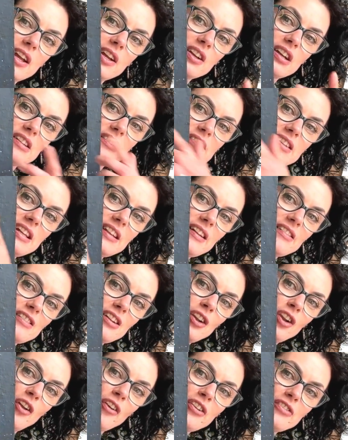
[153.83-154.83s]
You can see there's a
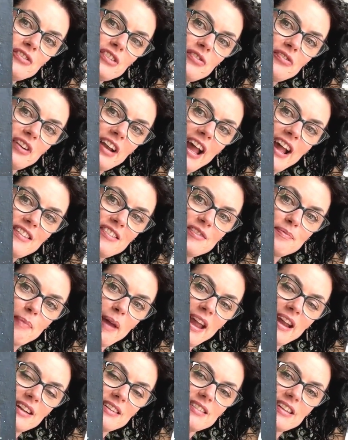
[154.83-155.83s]
lot of different
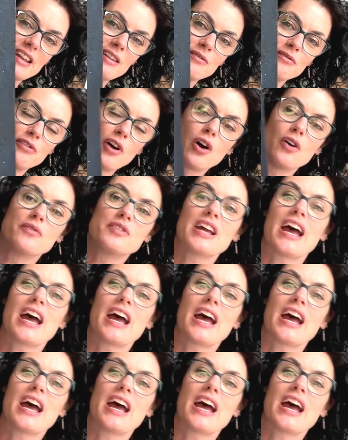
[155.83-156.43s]
aspects involved,